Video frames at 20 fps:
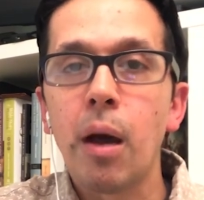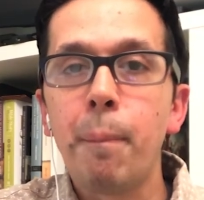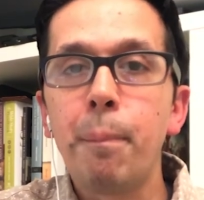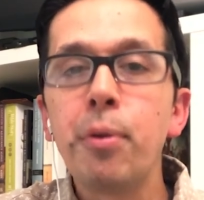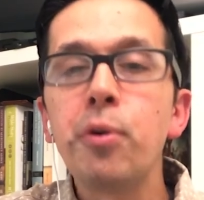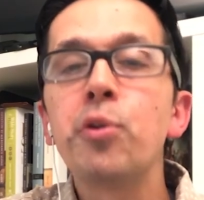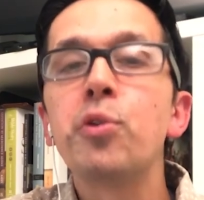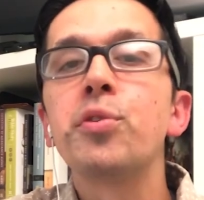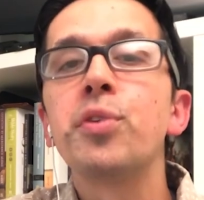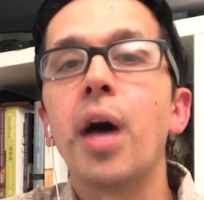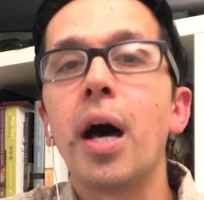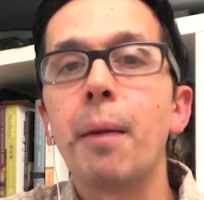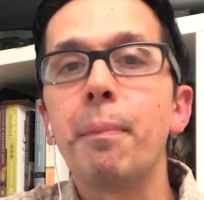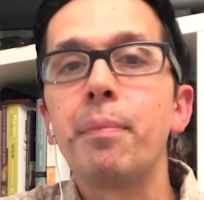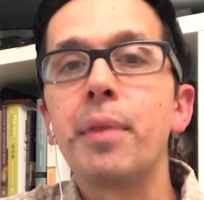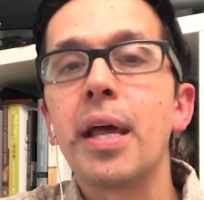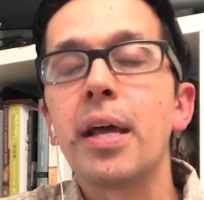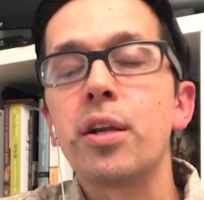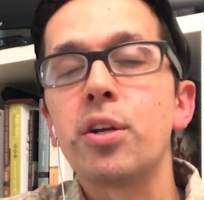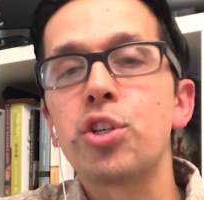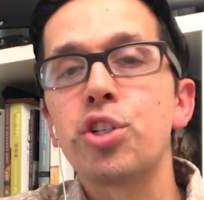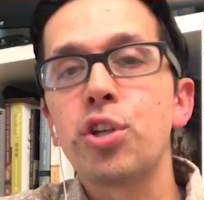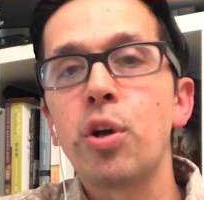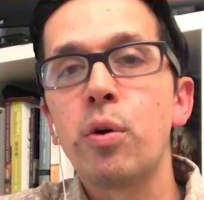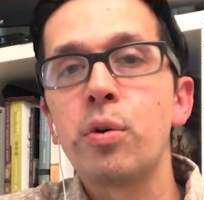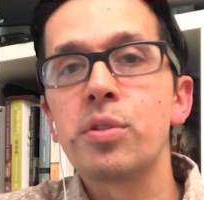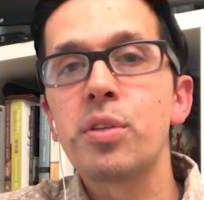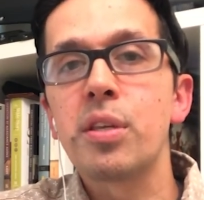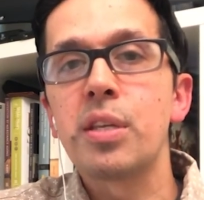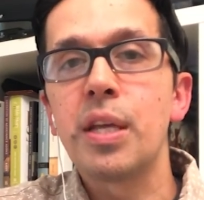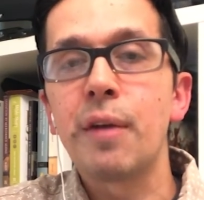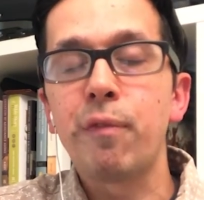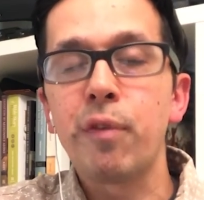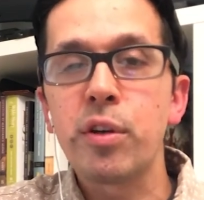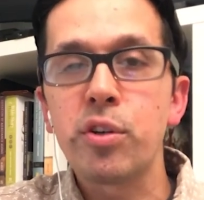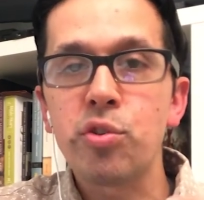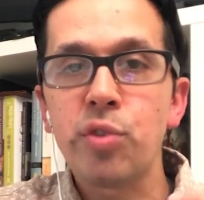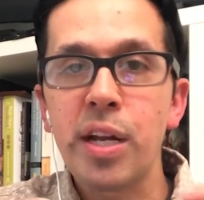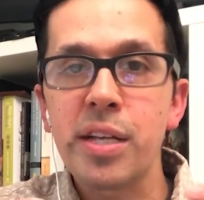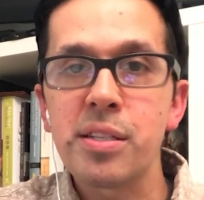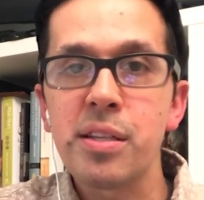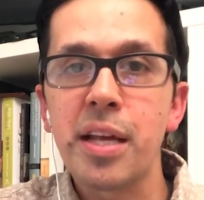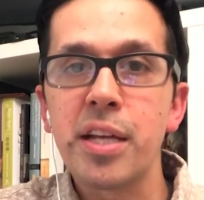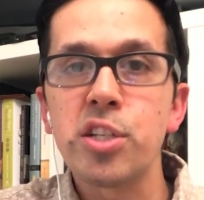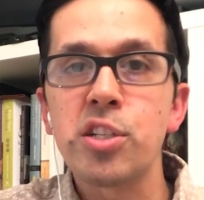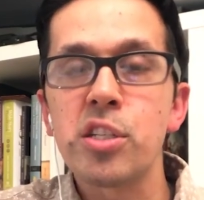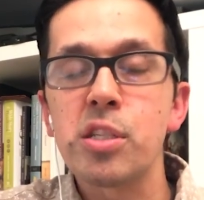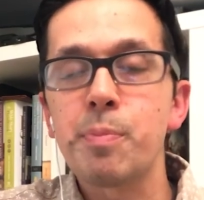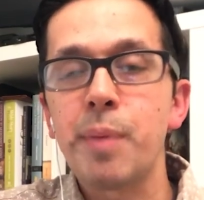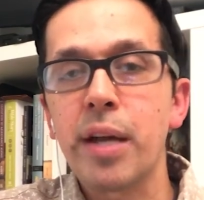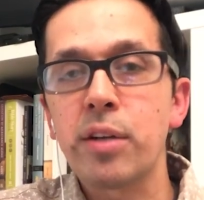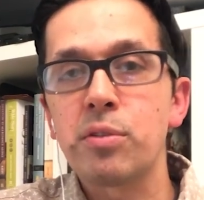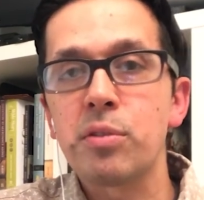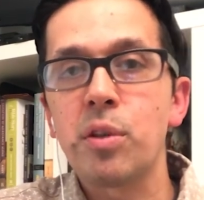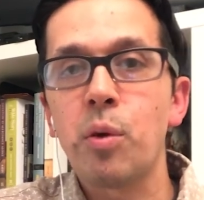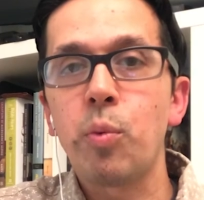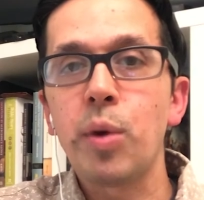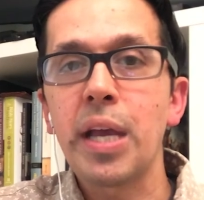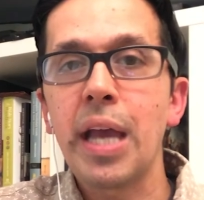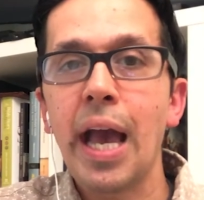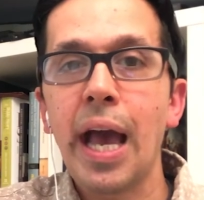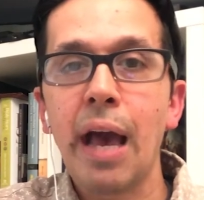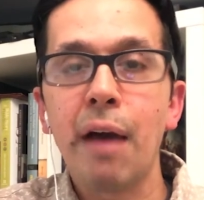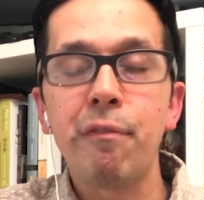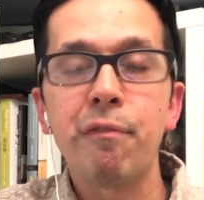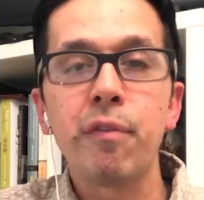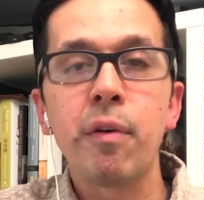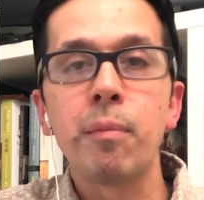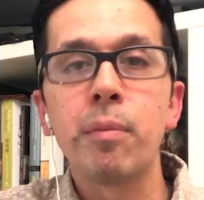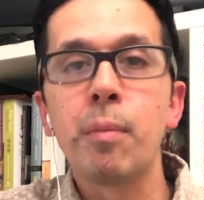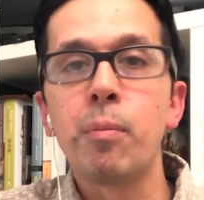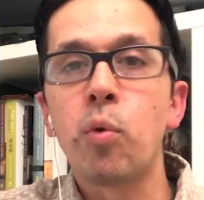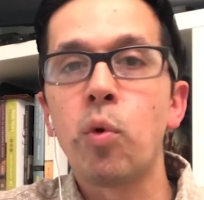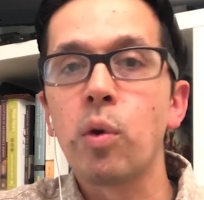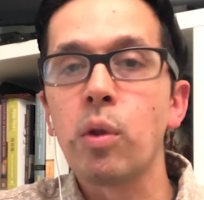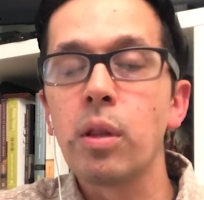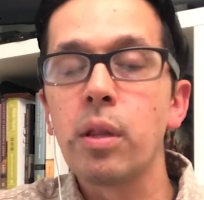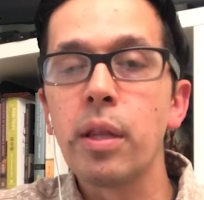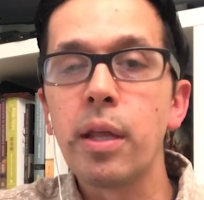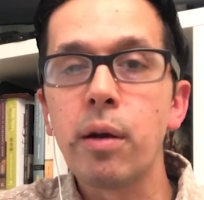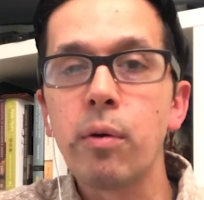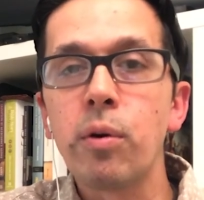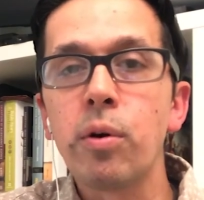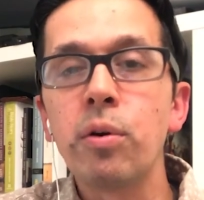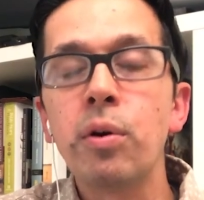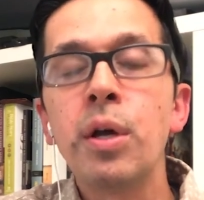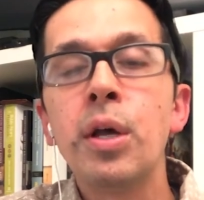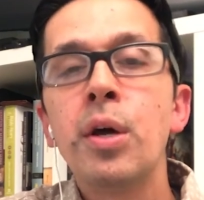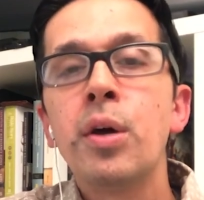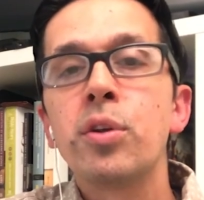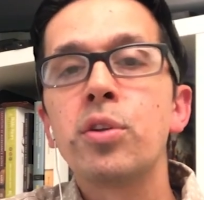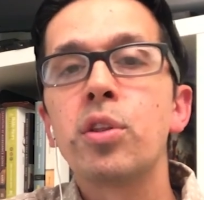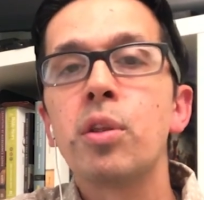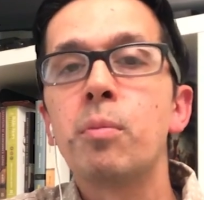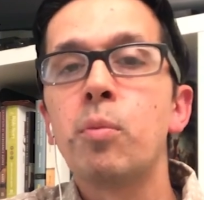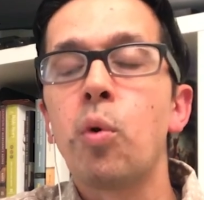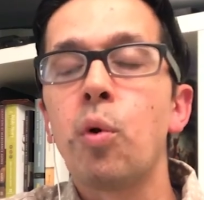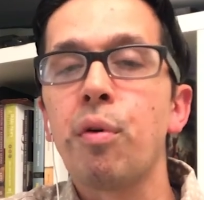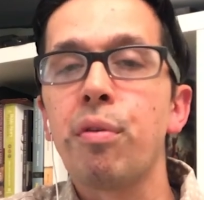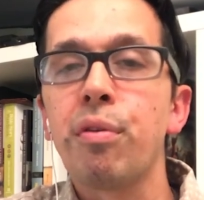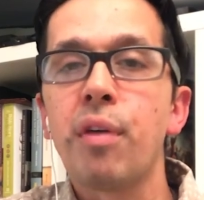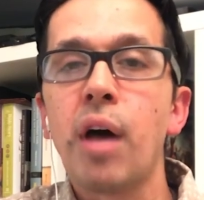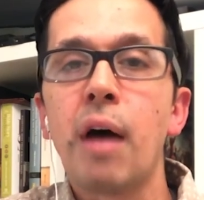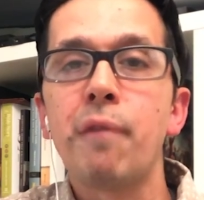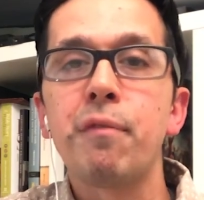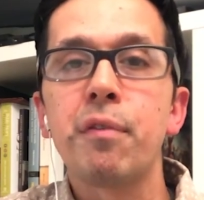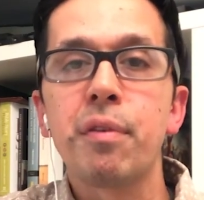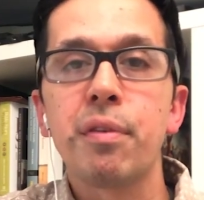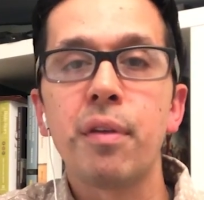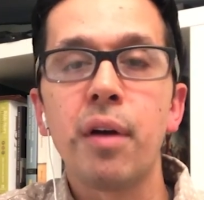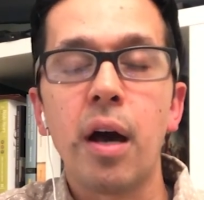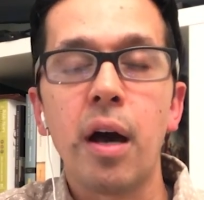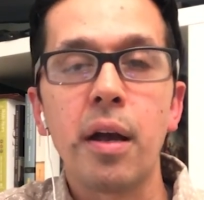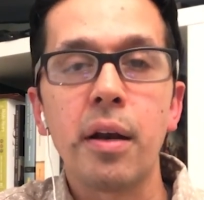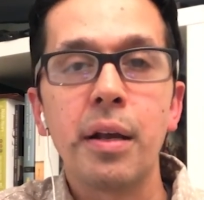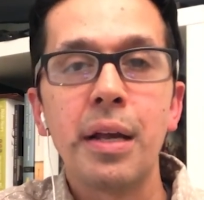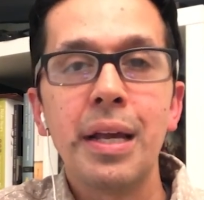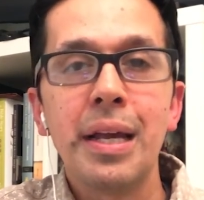pulled up that shows the different translation spectrums that we have, from the more literal to the more thought for thought.